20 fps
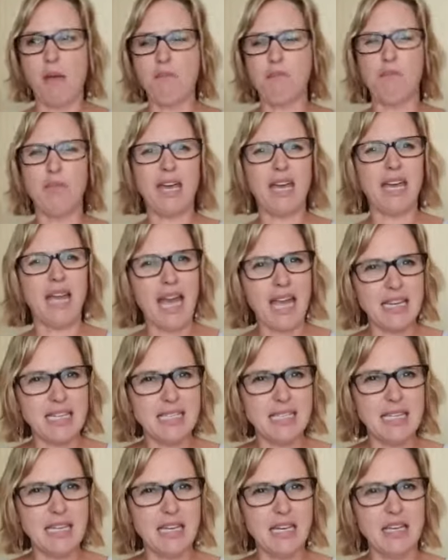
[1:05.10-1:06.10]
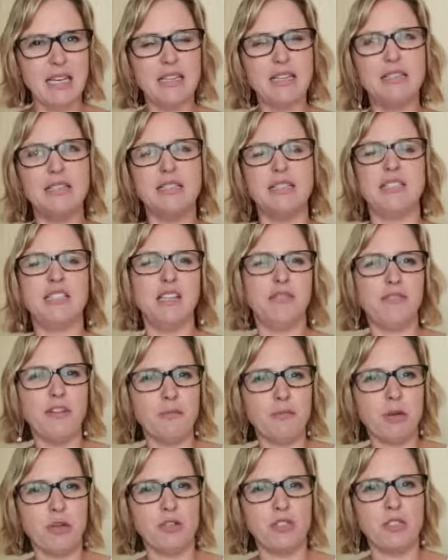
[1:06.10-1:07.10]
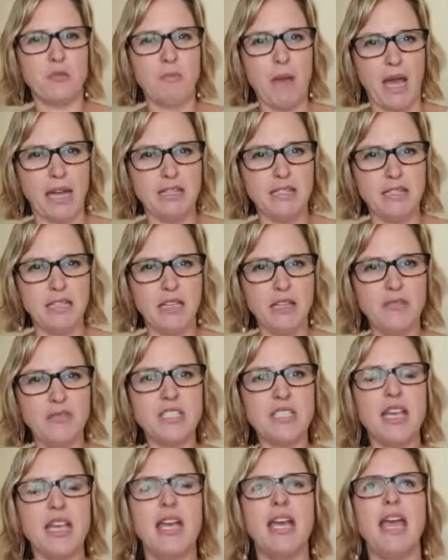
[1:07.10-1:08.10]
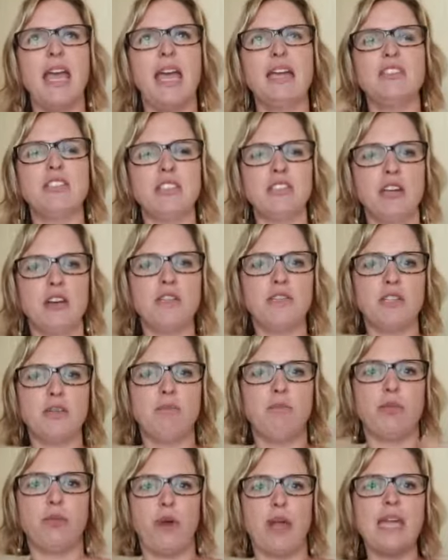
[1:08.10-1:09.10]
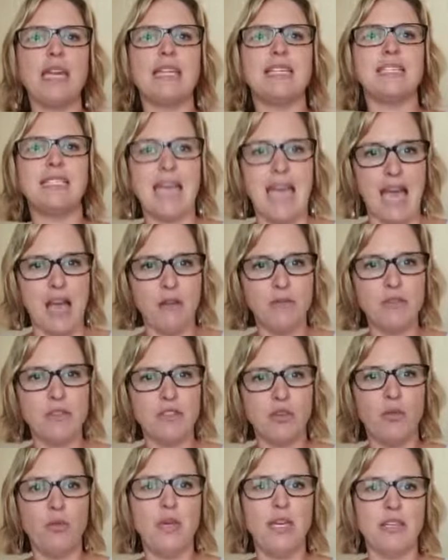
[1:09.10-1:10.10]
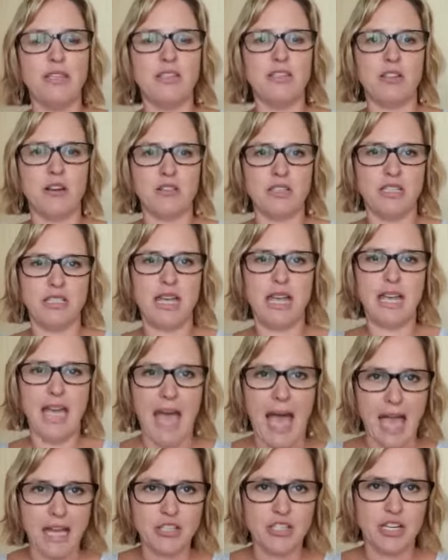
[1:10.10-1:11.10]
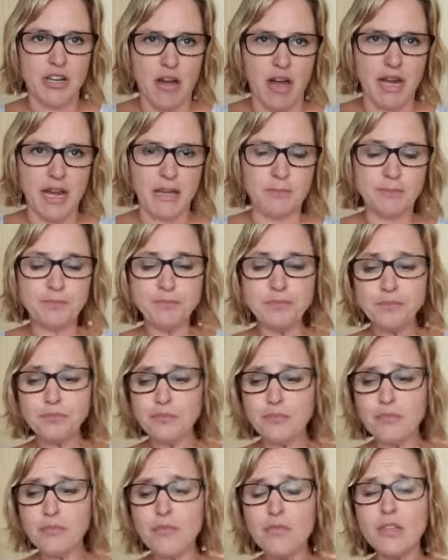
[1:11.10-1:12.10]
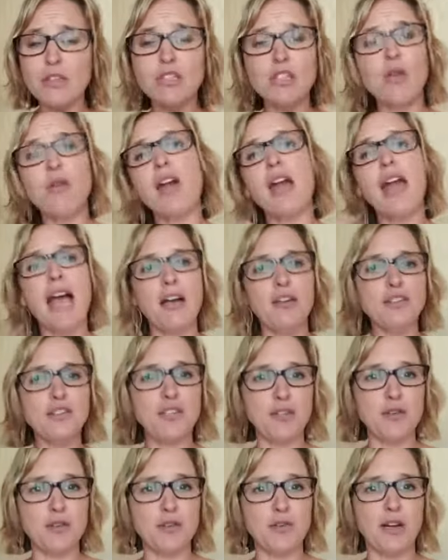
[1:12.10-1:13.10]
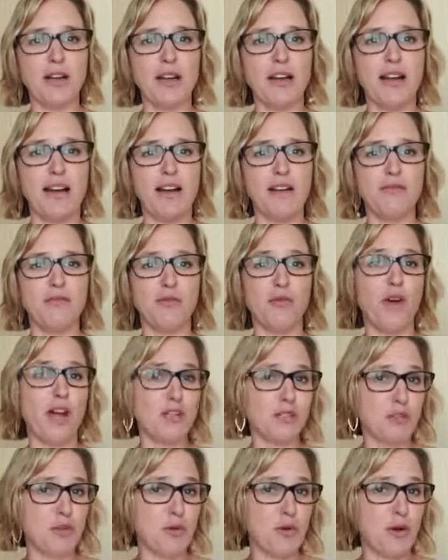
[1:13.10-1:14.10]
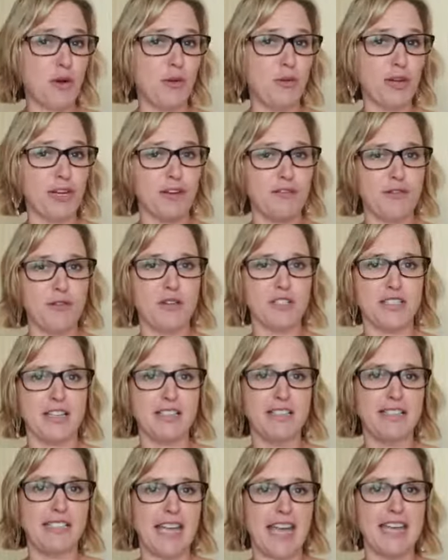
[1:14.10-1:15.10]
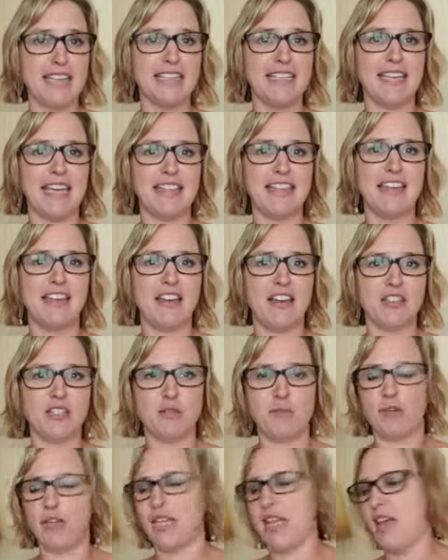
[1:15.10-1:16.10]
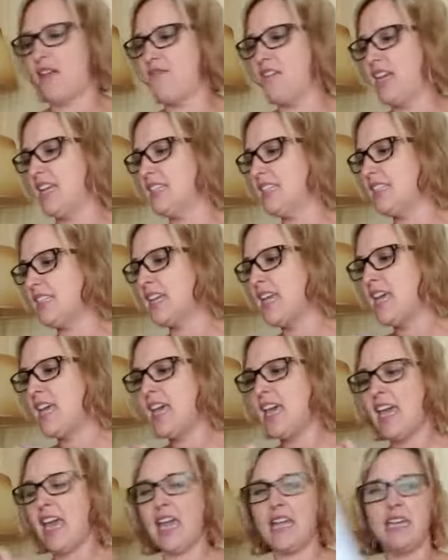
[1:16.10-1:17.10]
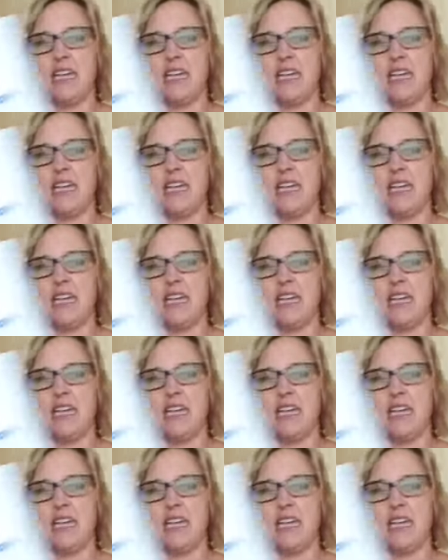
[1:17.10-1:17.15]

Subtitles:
big ideas, different perspectives, and start to break it down so we could start to take action on it. So our how-to of what tool we're going to focus on today is, again, the Customer Canvas. And